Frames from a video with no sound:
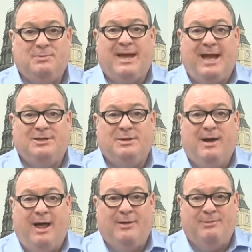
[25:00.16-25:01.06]
can do
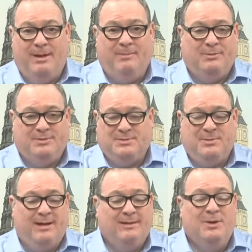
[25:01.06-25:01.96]
other airports as
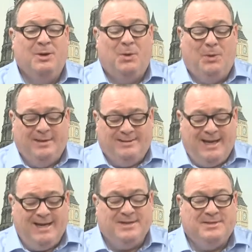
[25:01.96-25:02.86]
well. All I'd
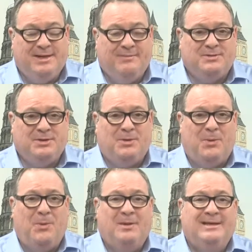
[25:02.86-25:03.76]
say is give us a
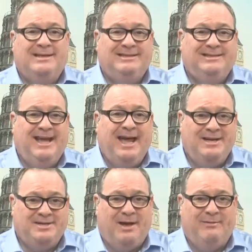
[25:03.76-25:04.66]
call, get
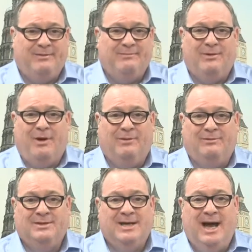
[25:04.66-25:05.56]
yourself
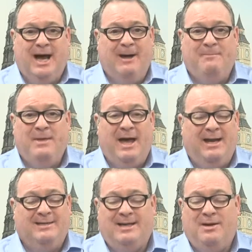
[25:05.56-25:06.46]
involved. And
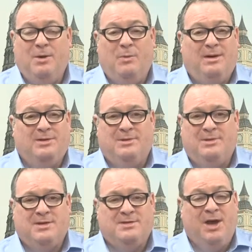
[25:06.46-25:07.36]
I'd say we could do
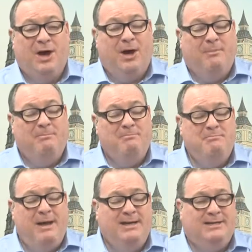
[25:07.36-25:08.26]
this on
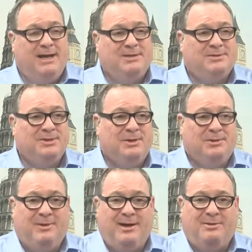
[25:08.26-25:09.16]
many dates
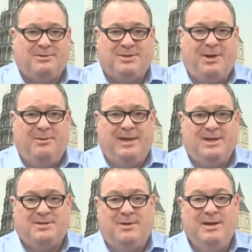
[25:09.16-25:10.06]
right across the whole
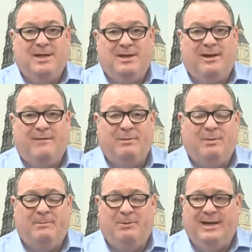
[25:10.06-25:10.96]
year. So, you know, if you
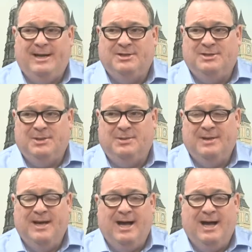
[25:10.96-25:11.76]
want to put it into,